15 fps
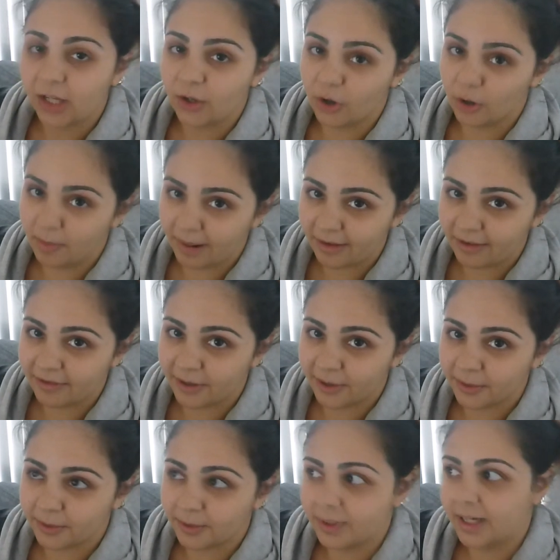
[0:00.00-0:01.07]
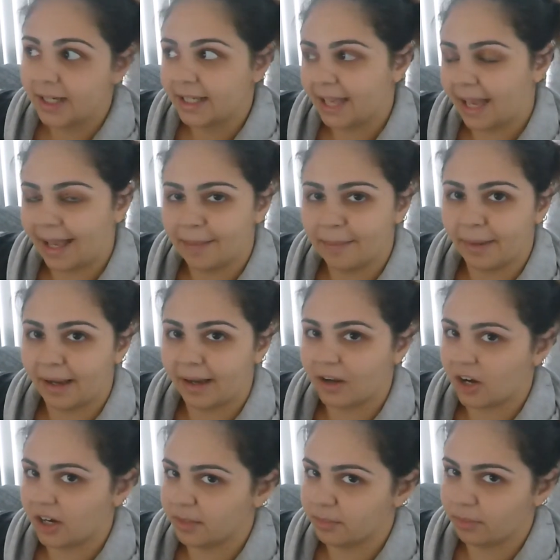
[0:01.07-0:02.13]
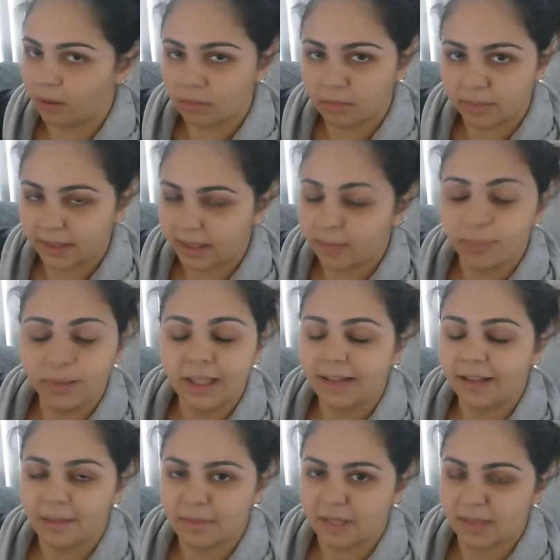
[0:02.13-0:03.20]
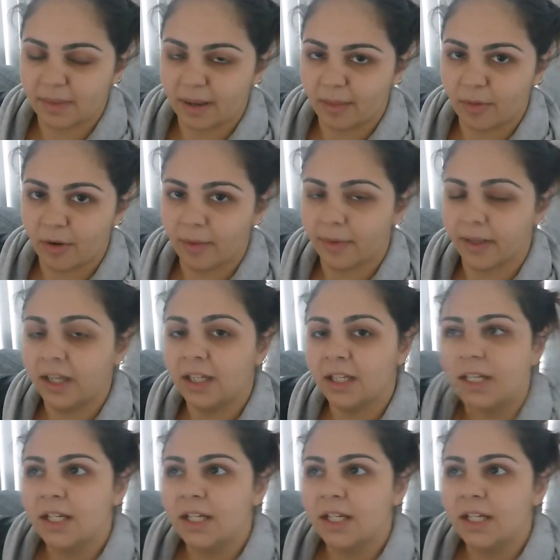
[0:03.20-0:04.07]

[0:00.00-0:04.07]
got my referral, came back, I'd probably completely miss my appointment.